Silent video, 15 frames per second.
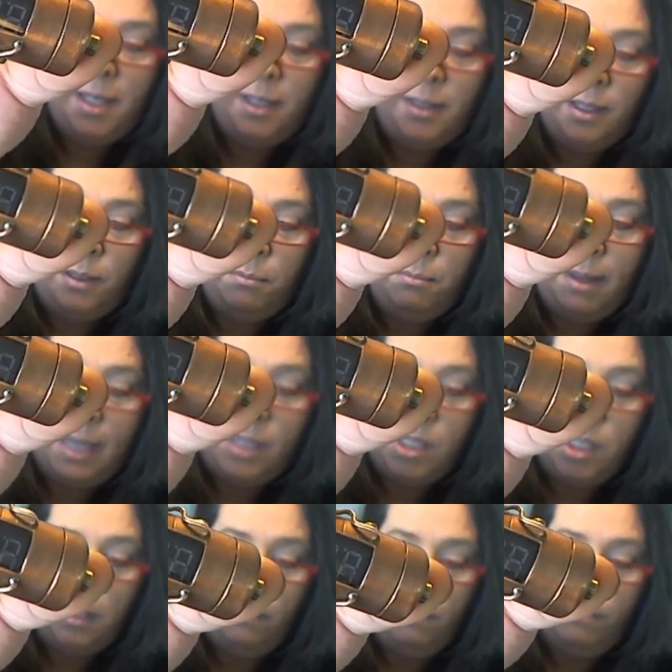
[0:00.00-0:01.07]
little
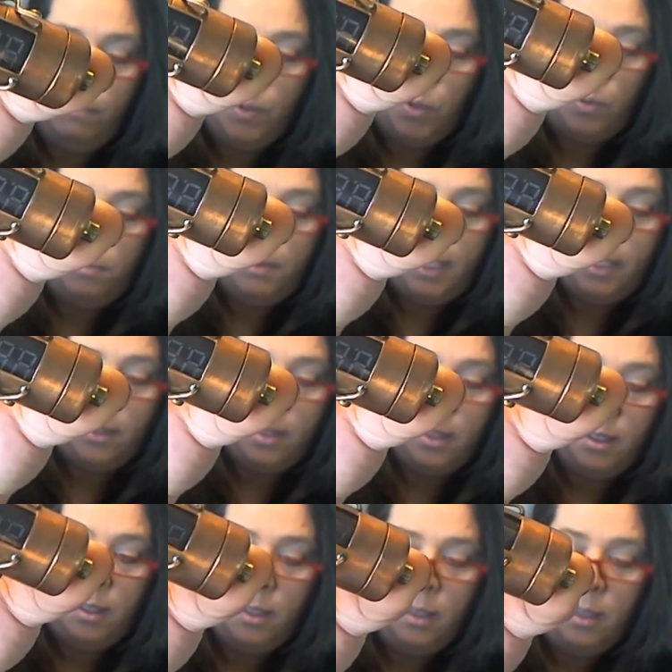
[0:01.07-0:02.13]
matching voltmeter,
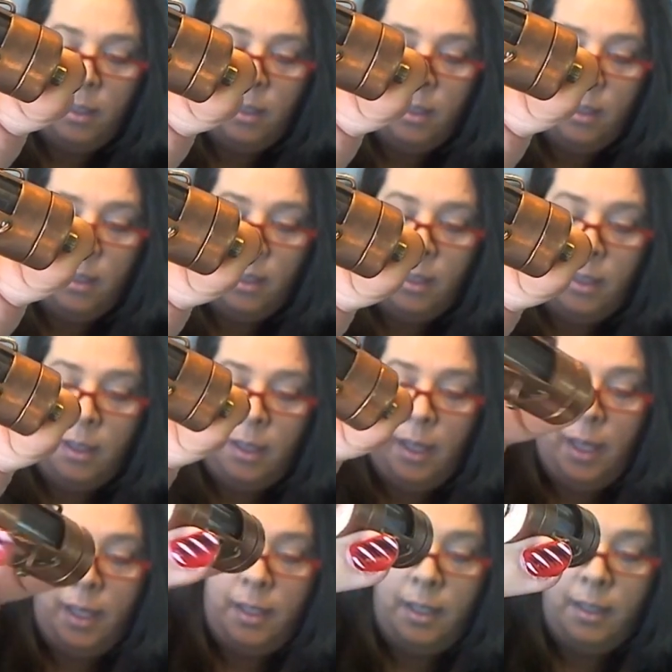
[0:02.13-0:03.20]

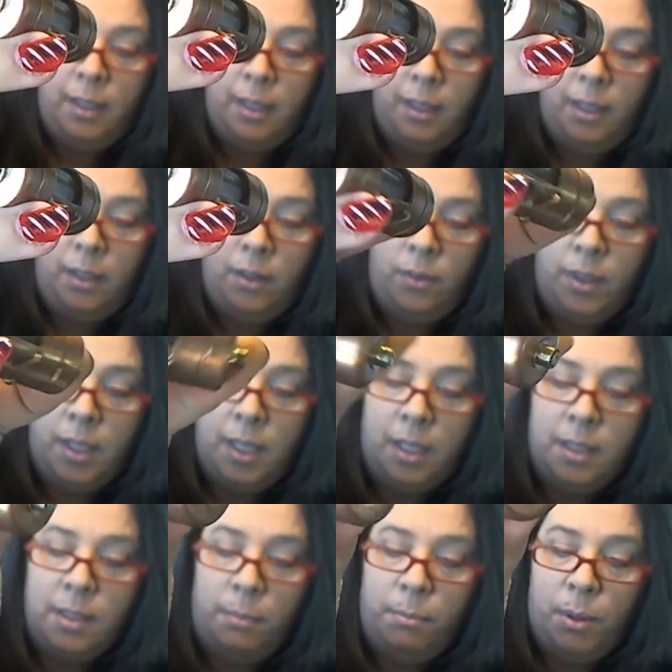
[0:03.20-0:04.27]
and it,
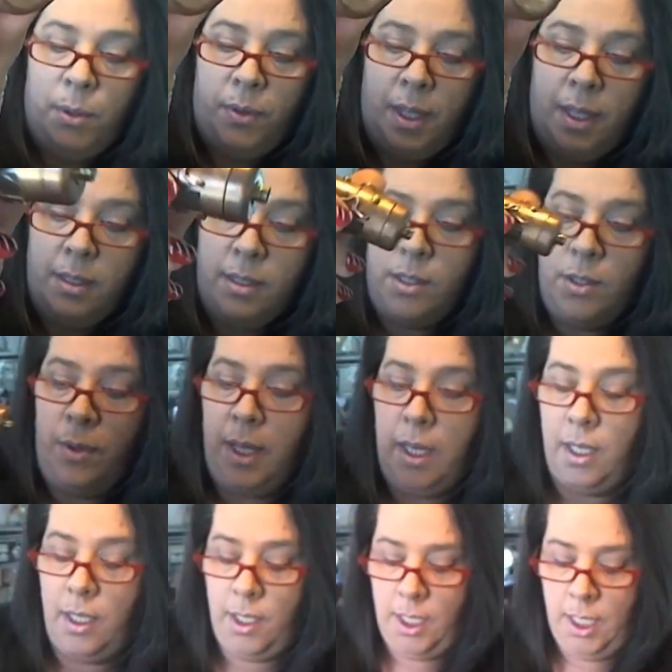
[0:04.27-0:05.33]
connects on both ends, so I
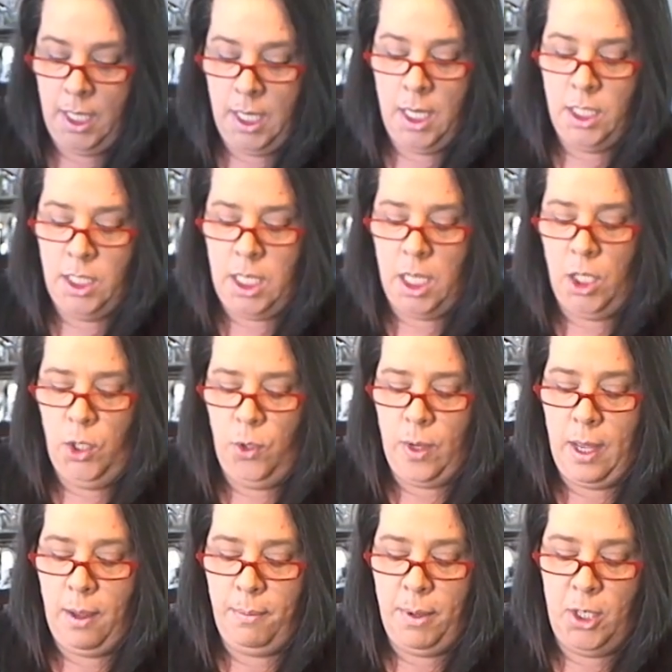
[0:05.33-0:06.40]
can tell you
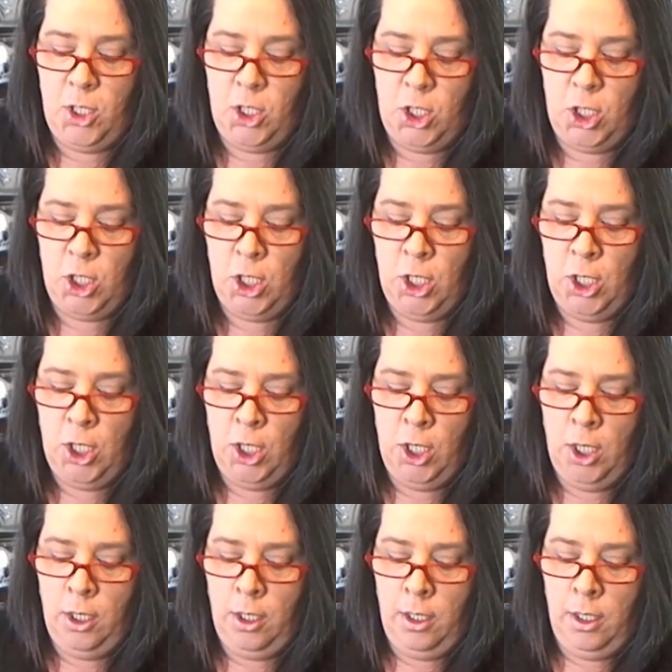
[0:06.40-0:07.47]
how much,
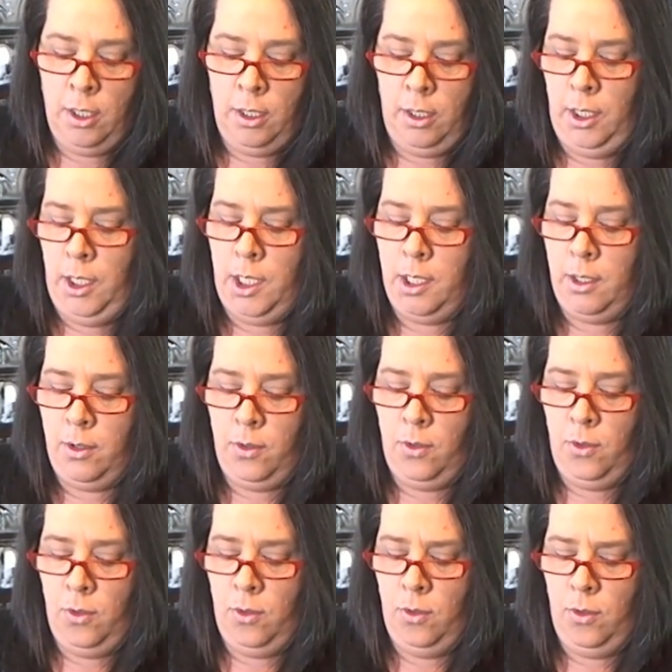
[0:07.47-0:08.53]

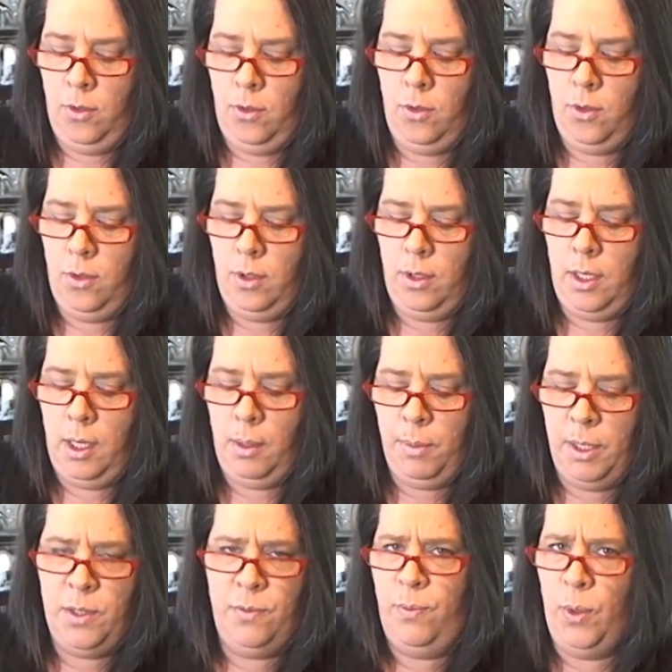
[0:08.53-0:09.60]
how
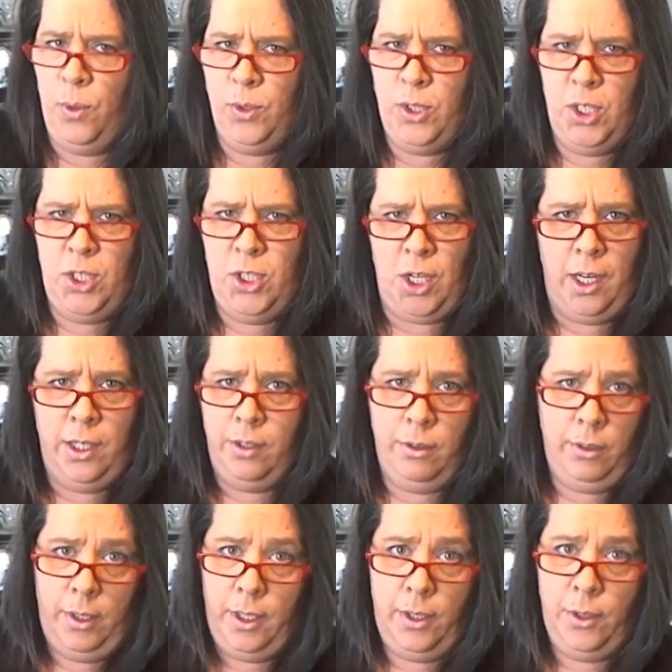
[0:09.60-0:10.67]
much voltage under
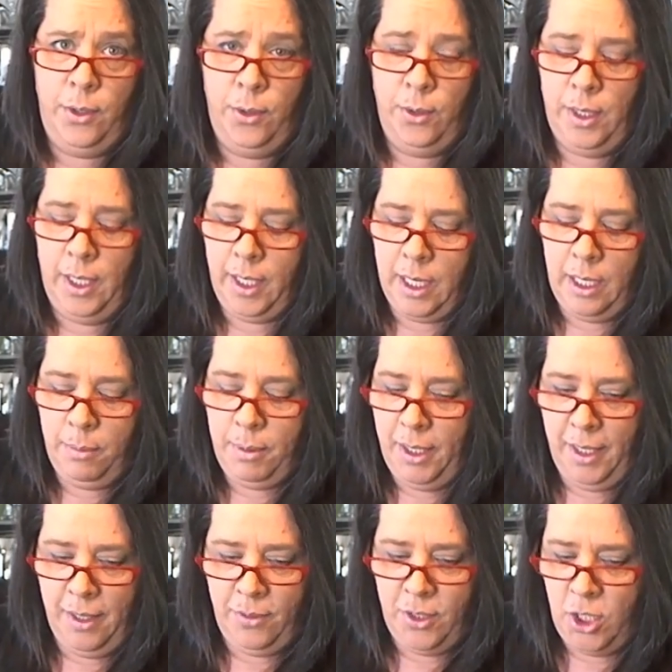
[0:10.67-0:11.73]
load, like anybody
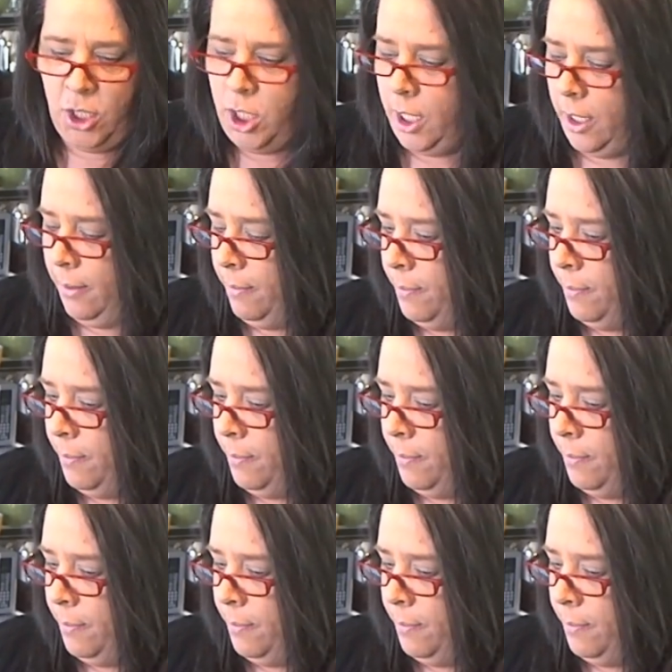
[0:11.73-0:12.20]
gives a shit.